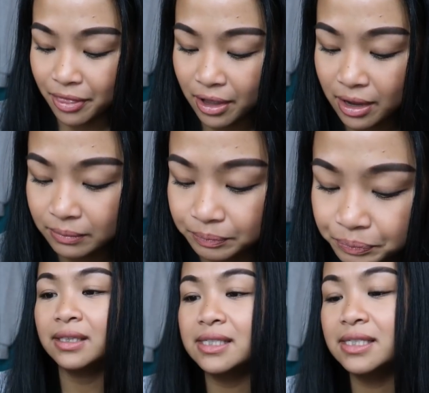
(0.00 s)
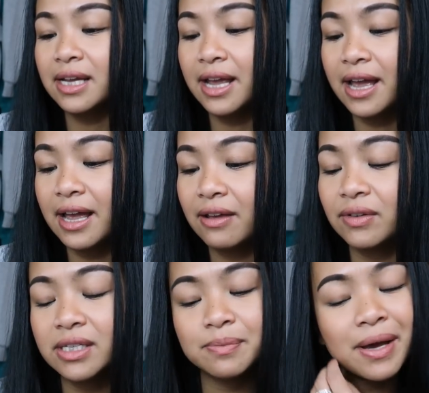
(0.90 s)
about that. Next thing I have
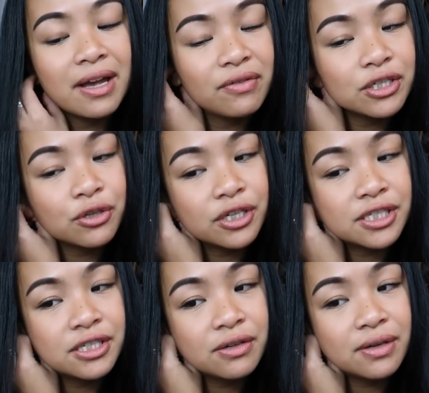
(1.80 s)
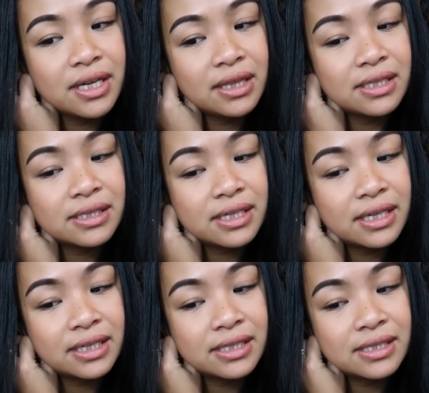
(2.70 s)
is by Victoria's Secret. This
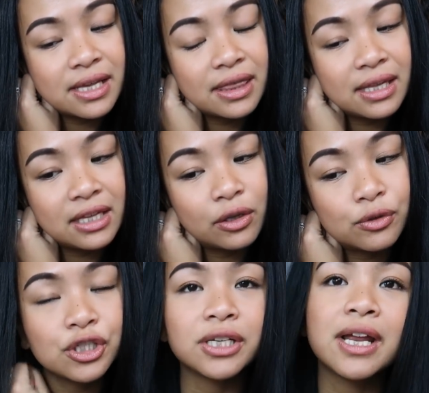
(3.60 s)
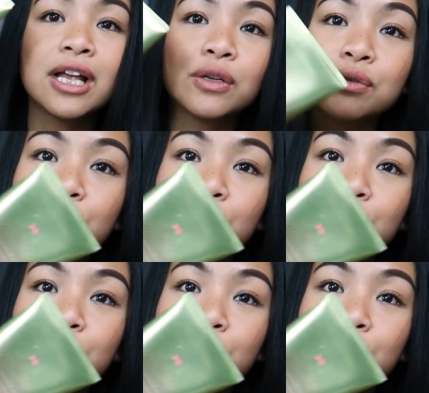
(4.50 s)
is the lotion Hello